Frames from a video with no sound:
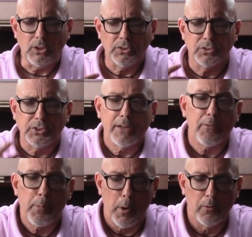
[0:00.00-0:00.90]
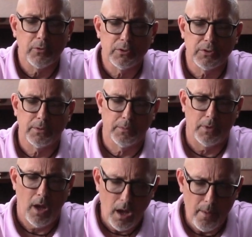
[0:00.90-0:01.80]
Several folks
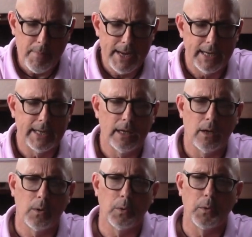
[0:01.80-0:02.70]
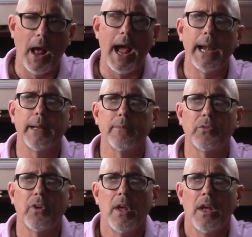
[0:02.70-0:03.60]
commented on
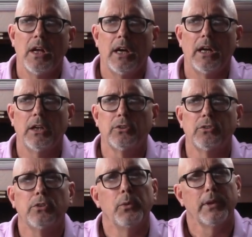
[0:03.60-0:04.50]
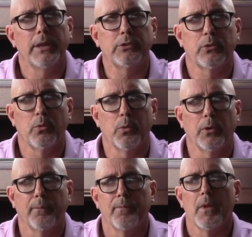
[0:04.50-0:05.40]
items to do electrical
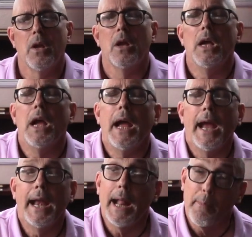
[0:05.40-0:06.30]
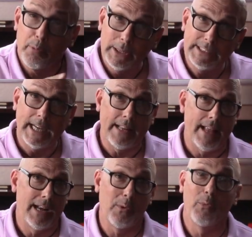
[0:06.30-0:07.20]
work. And I appreciated
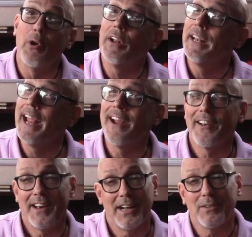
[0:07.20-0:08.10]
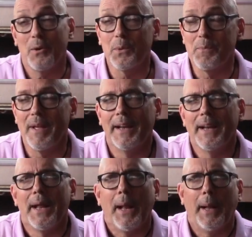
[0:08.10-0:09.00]
that, and I wrote it down, and I told them that.
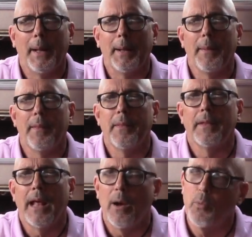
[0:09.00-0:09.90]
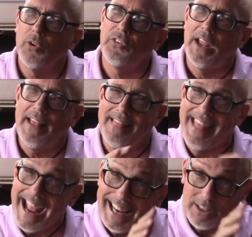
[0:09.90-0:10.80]
Now, I will say
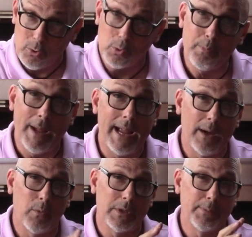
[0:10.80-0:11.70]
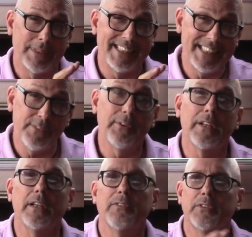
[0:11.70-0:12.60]
that tool bag was
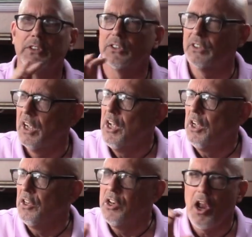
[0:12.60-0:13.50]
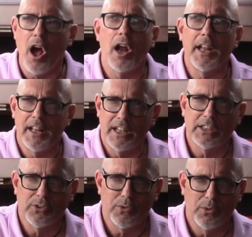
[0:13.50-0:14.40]
specifically for just
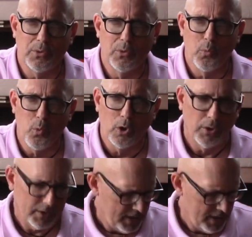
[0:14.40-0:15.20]
non-electrical work.